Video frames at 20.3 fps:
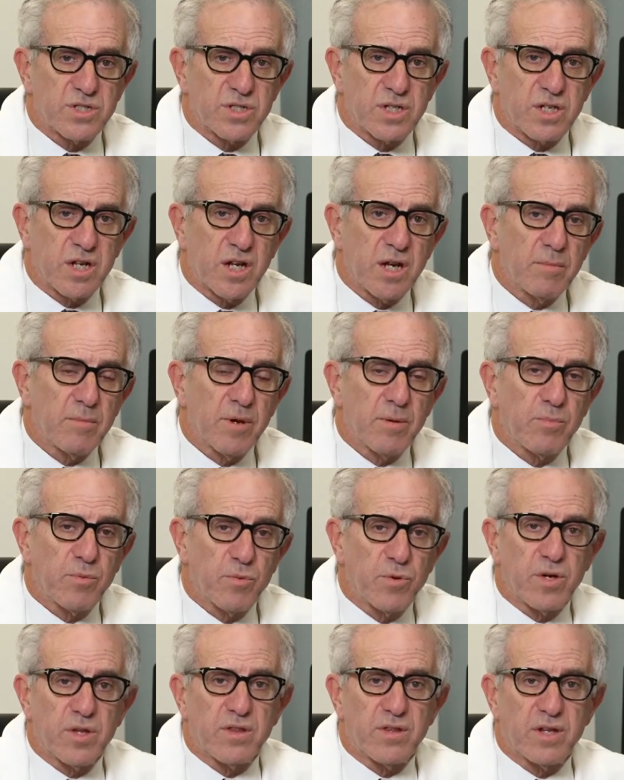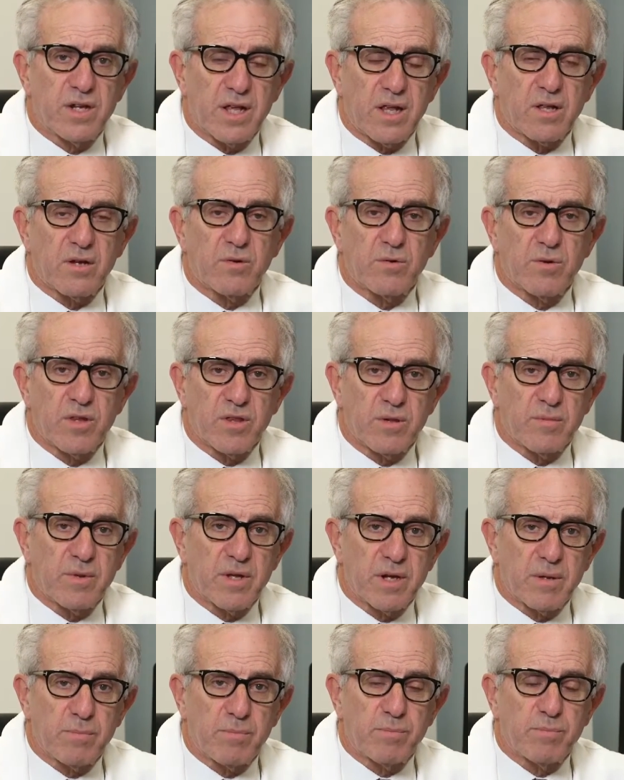was to come up with an
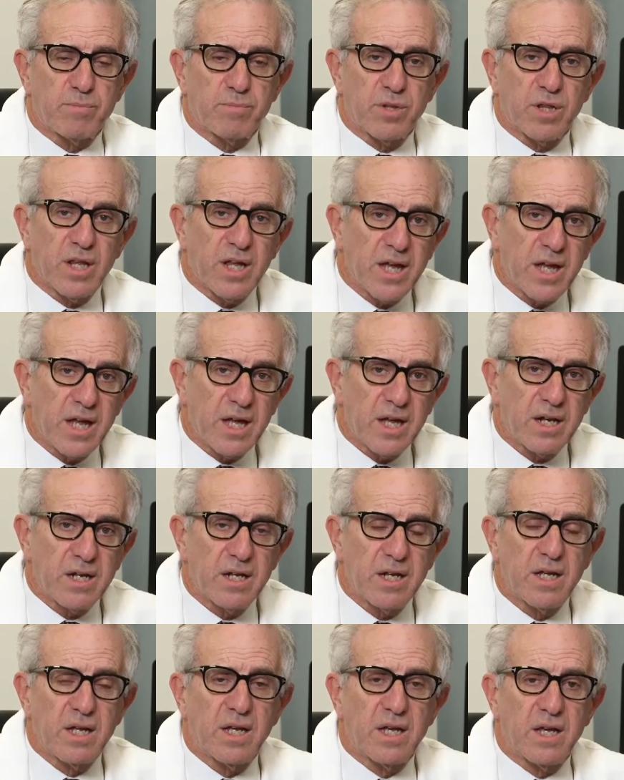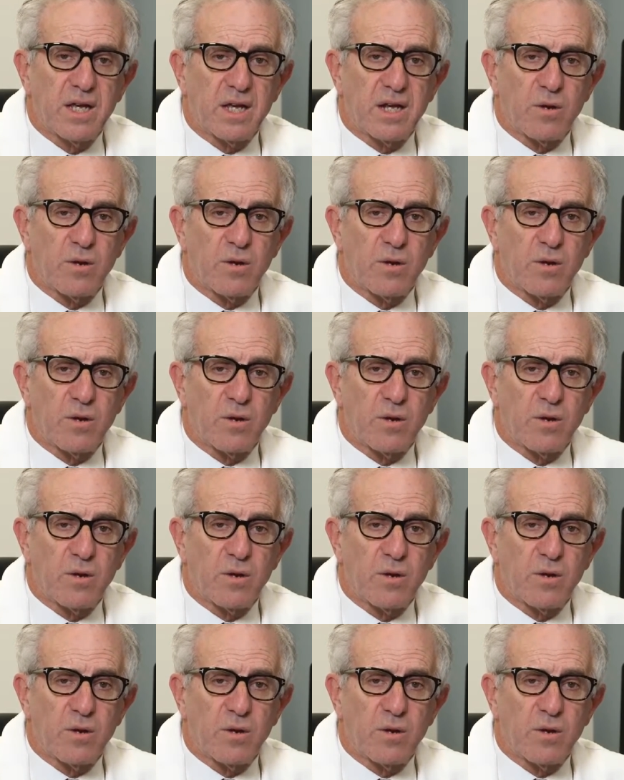algorithm and a plan